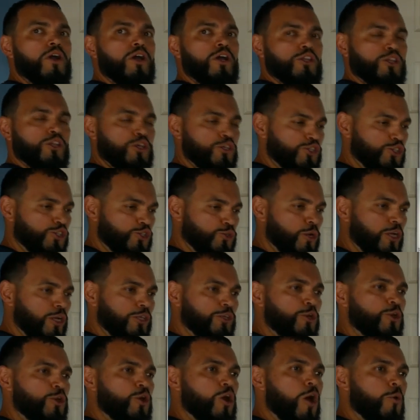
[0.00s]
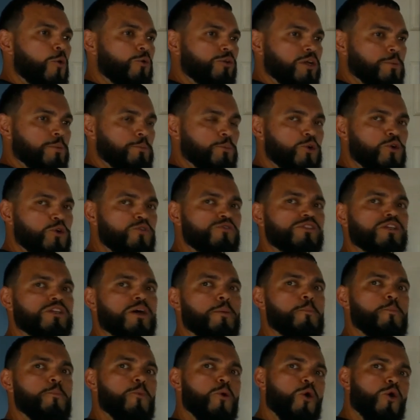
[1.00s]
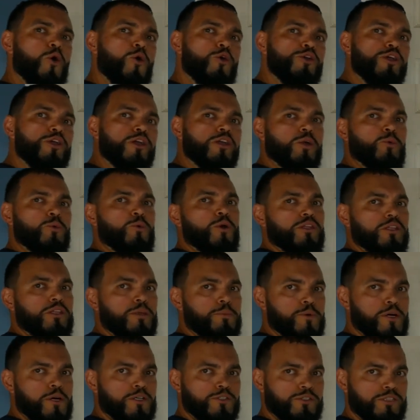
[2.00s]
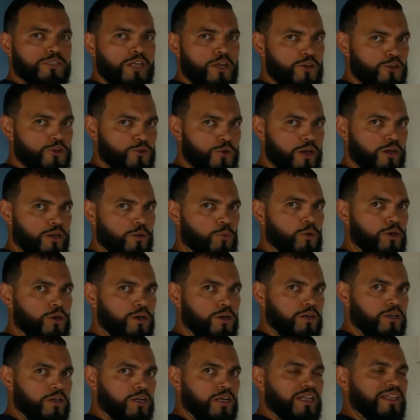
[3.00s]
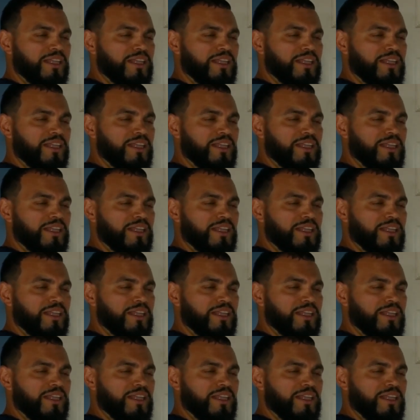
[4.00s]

The stricter you are with your moves, the more you're going to work the muscles that you're trying to work.